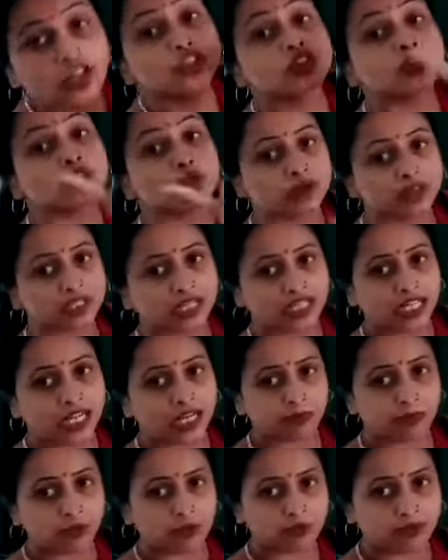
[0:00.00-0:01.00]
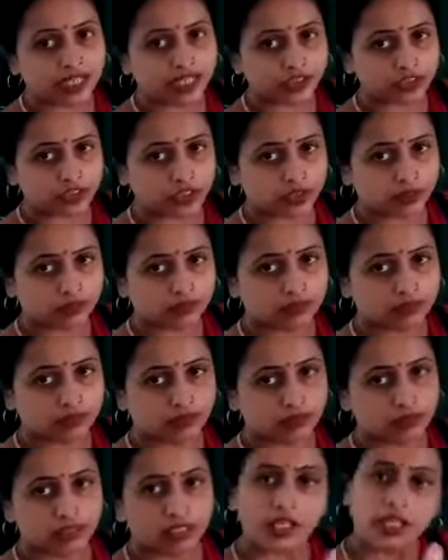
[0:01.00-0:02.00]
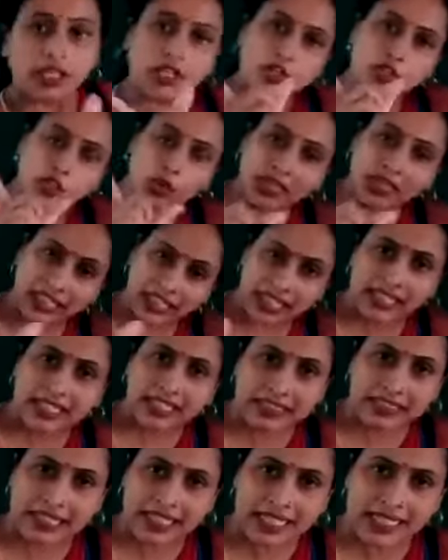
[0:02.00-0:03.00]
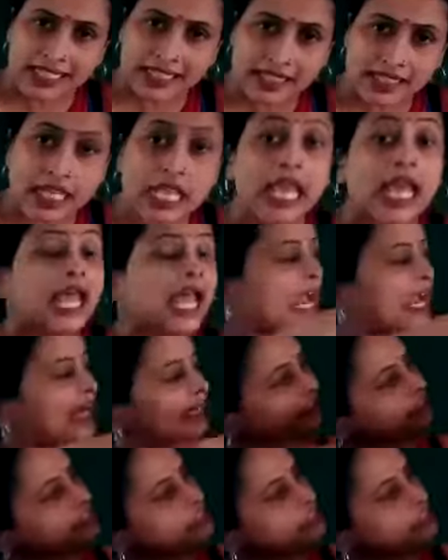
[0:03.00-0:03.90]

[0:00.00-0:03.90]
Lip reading: Chota Nagpur Plateau. So clear it is? And